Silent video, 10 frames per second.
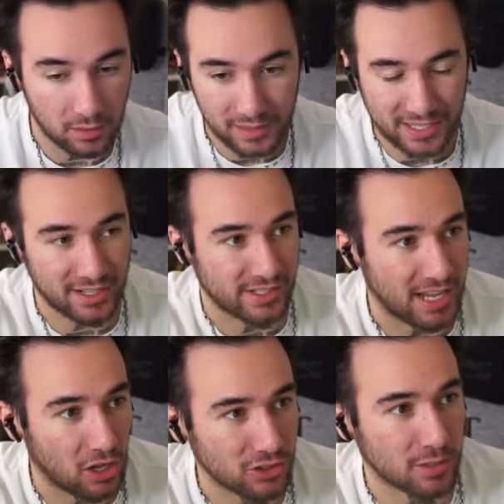That's
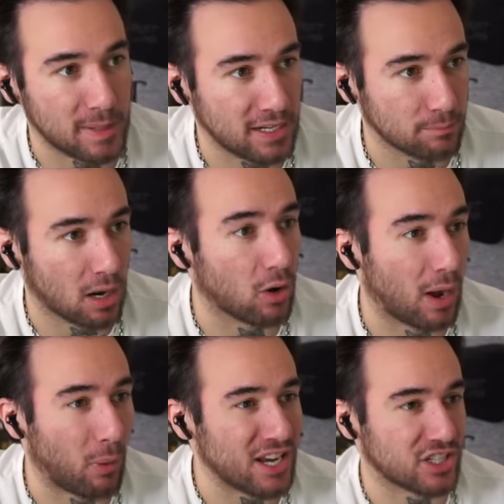nostalgia speaking. Bro, I
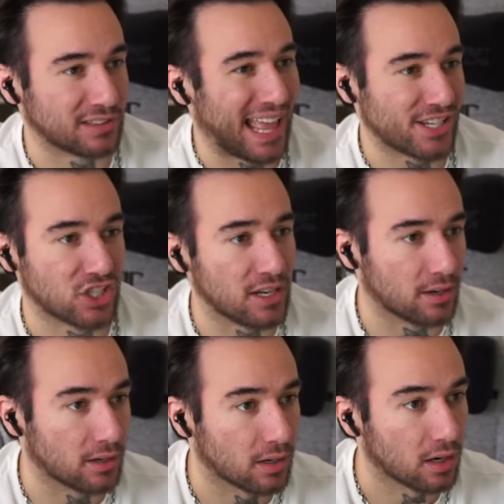watched it last
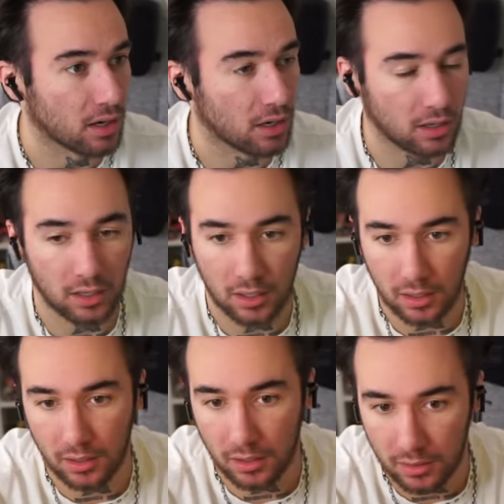year.
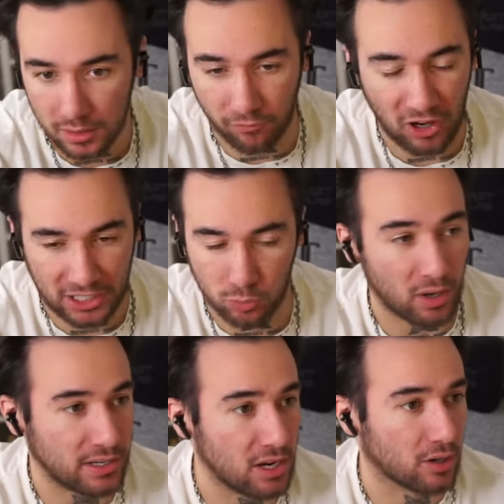The fuck is
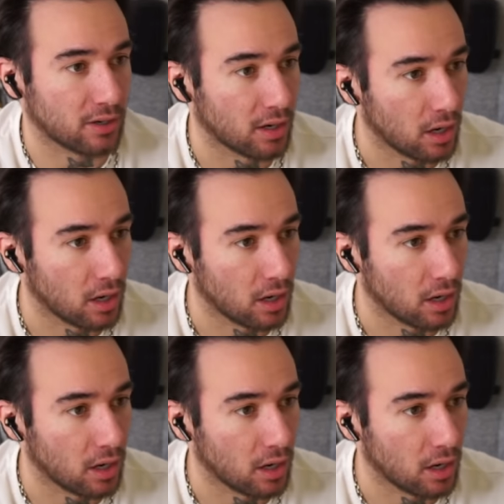one year?